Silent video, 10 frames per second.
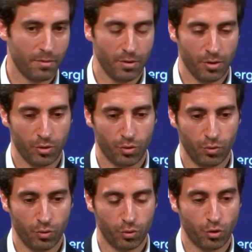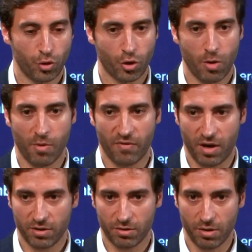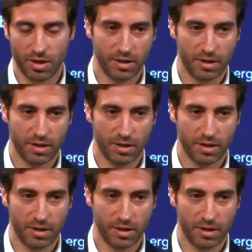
uh, to, to join the club of Arsenal.